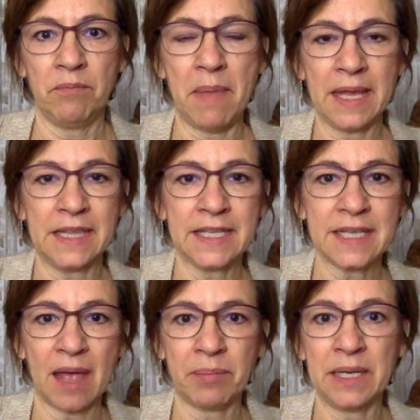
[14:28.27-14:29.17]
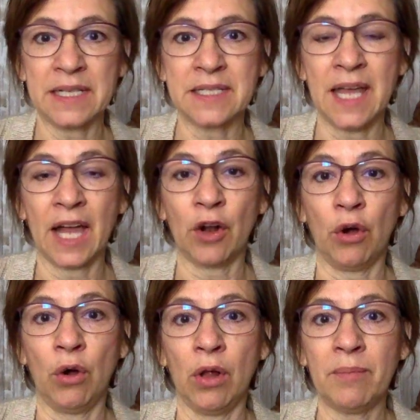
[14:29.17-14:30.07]
Making this happen is not
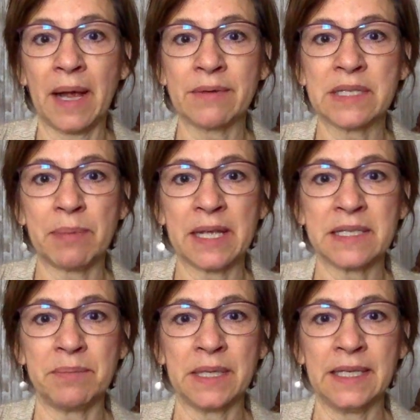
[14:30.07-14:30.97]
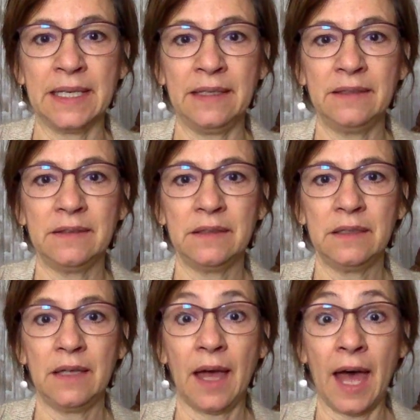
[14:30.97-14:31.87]
all my responsibility.
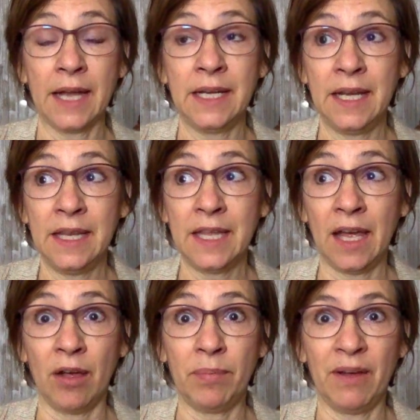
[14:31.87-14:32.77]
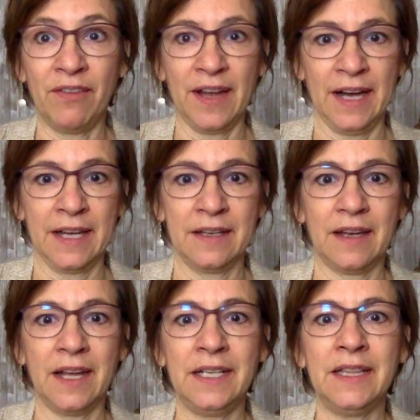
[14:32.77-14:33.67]
I need the help of God.
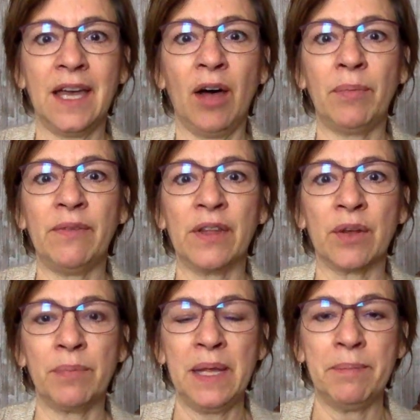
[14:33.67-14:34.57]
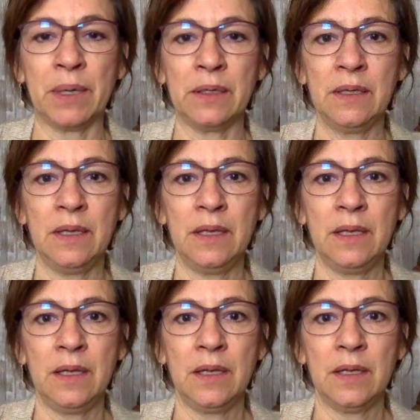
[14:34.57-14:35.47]
I need the help of other people.
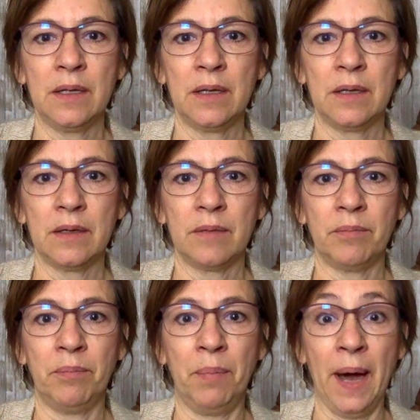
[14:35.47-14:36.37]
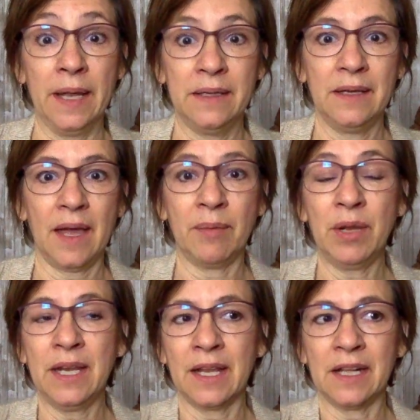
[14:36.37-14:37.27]
But I'm
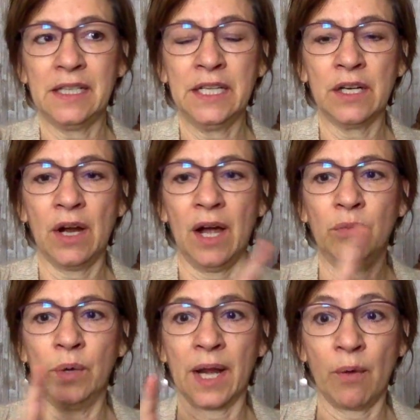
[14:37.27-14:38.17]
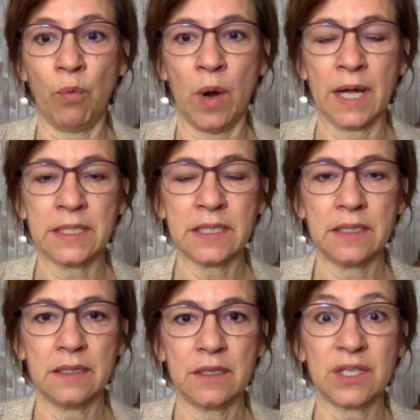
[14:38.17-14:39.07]
going to get clear on what I want
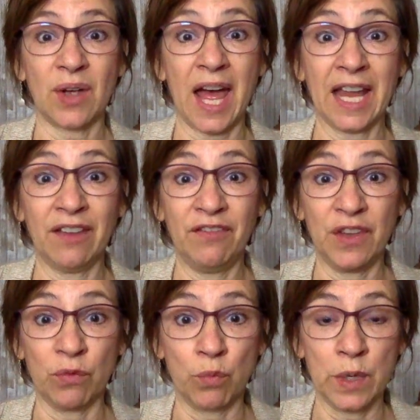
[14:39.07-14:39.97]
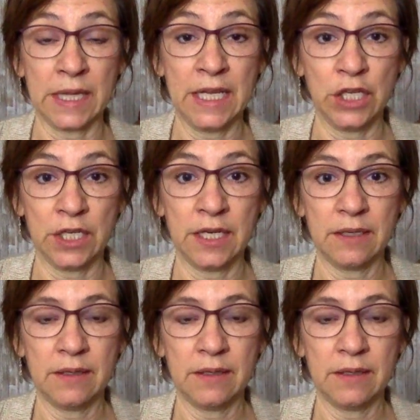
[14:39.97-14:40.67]
so I can feel really good.